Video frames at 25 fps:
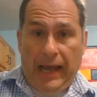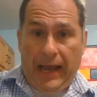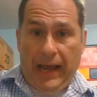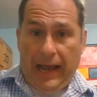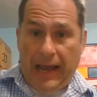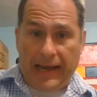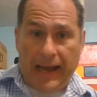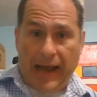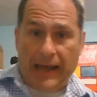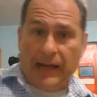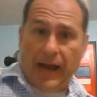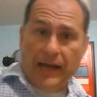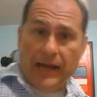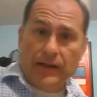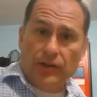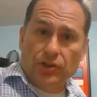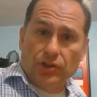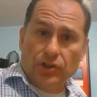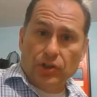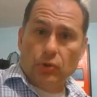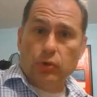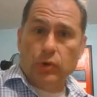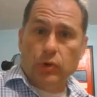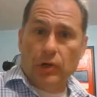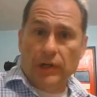And I don't
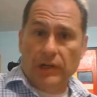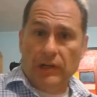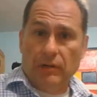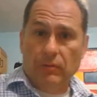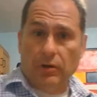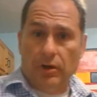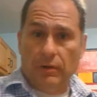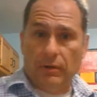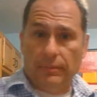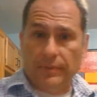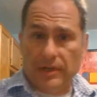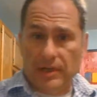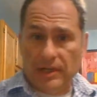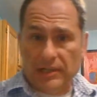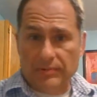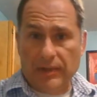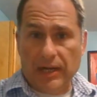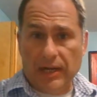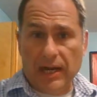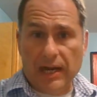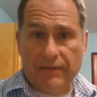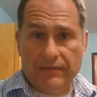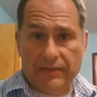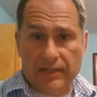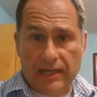know where you are because we
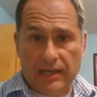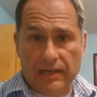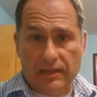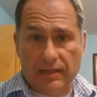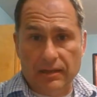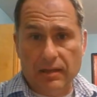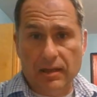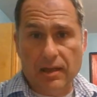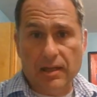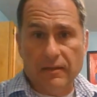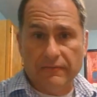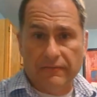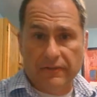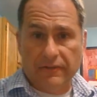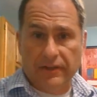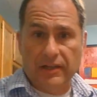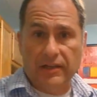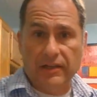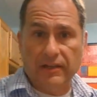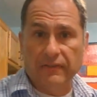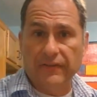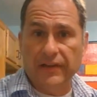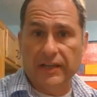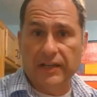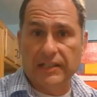haven't had a lot of
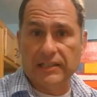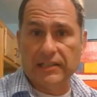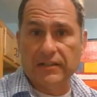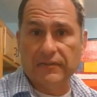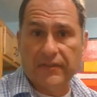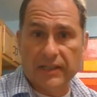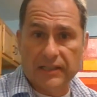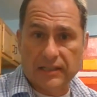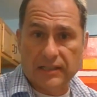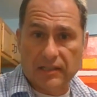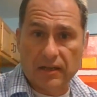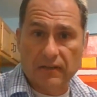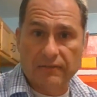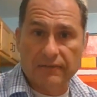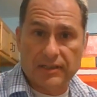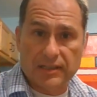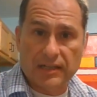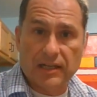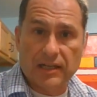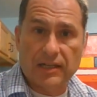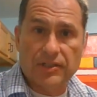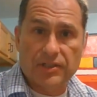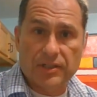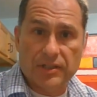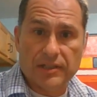face-to-face
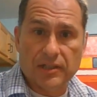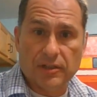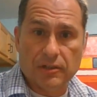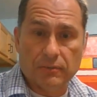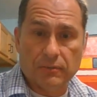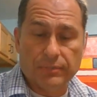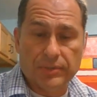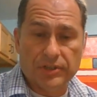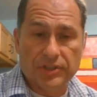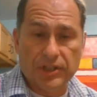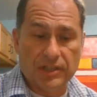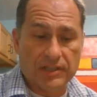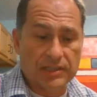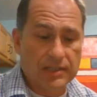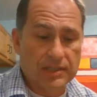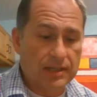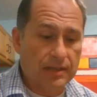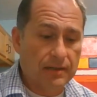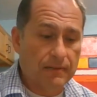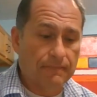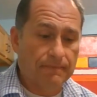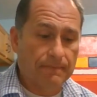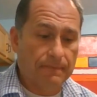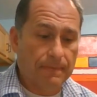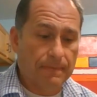conversations here, but just
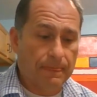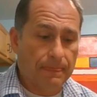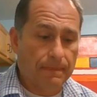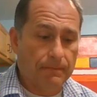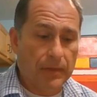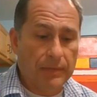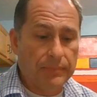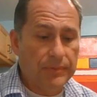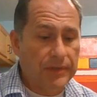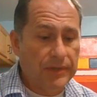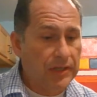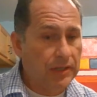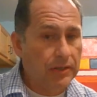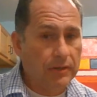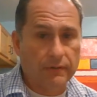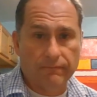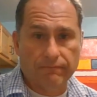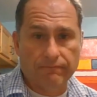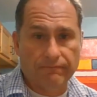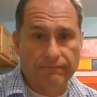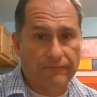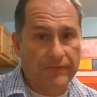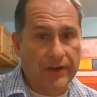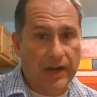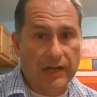maybe you're
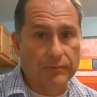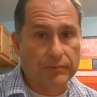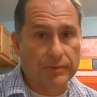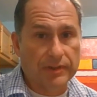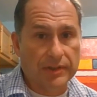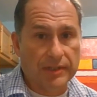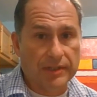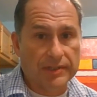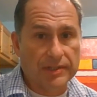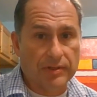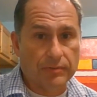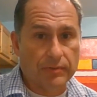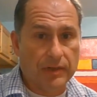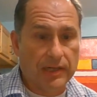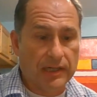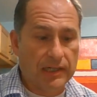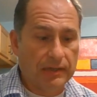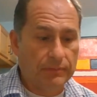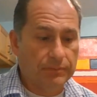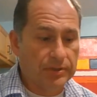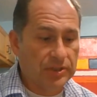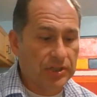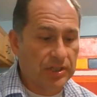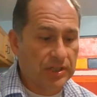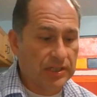fine with this already,
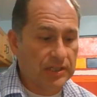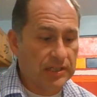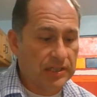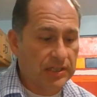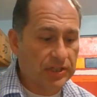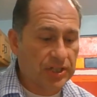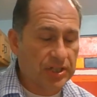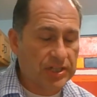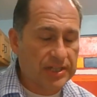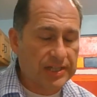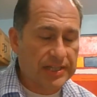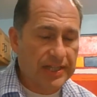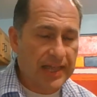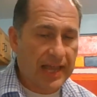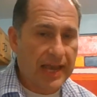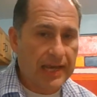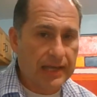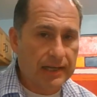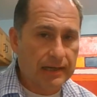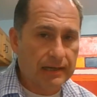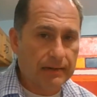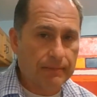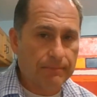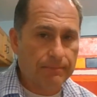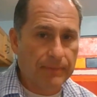but just
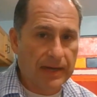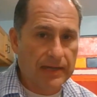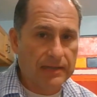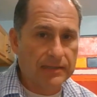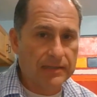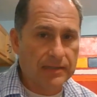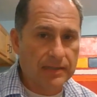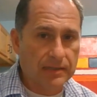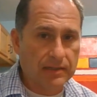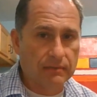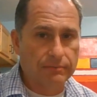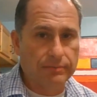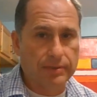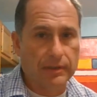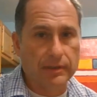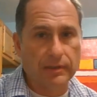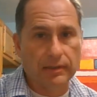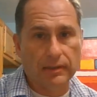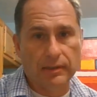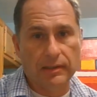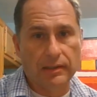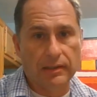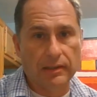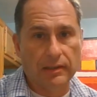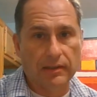that basic
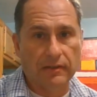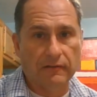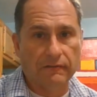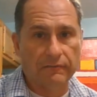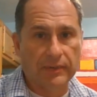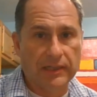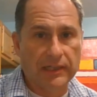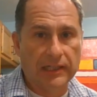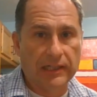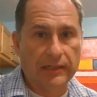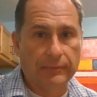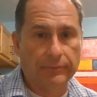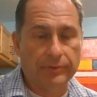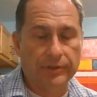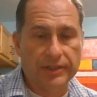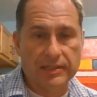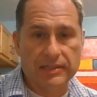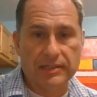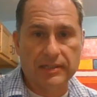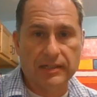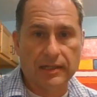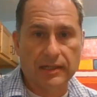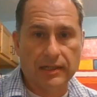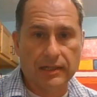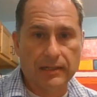ability of being able to
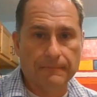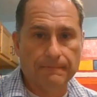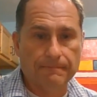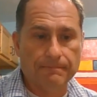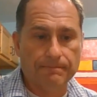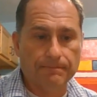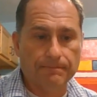say,